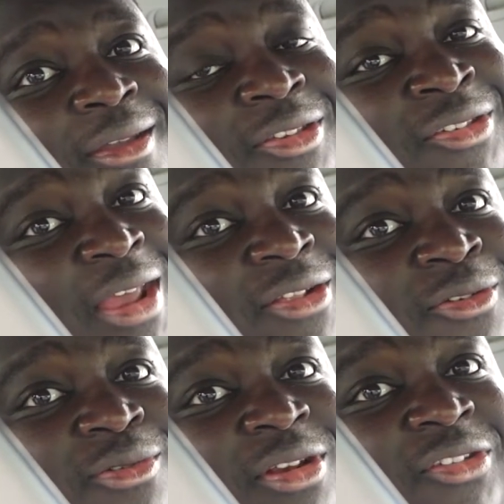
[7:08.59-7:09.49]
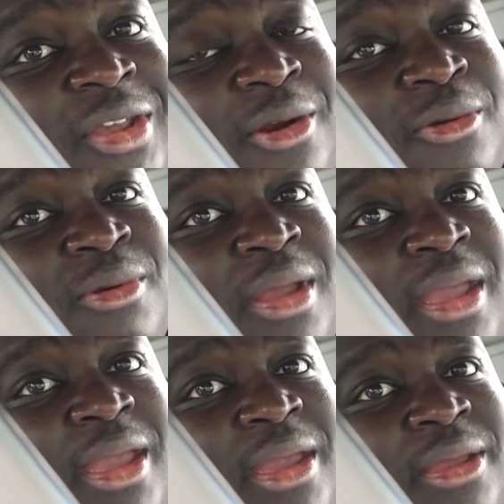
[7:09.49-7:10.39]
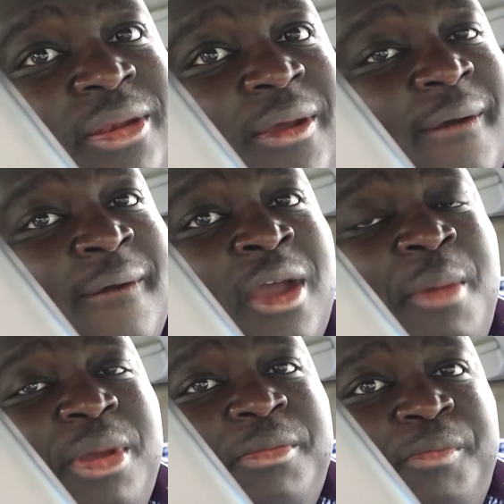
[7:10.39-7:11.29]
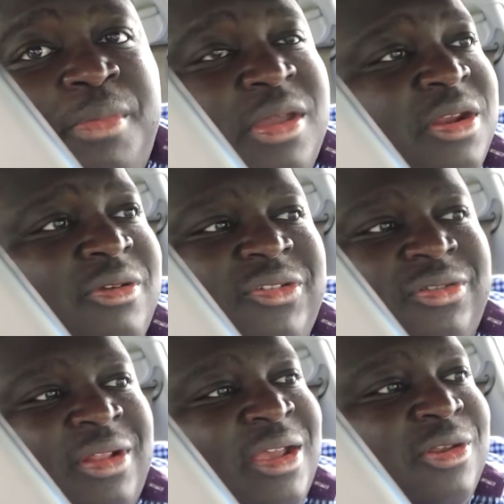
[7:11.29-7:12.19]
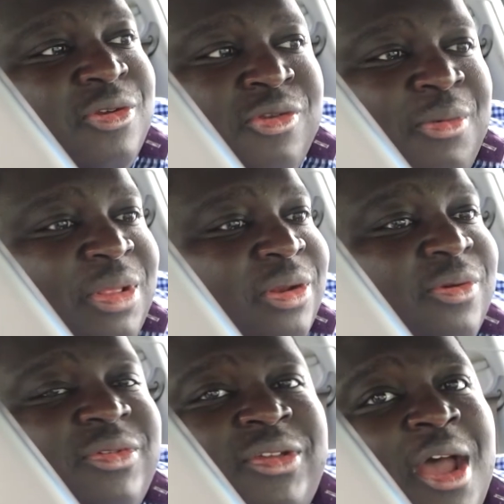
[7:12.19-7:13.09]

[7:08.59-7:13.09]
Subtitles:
stay tuned to the channel and comment, just like you normally do, just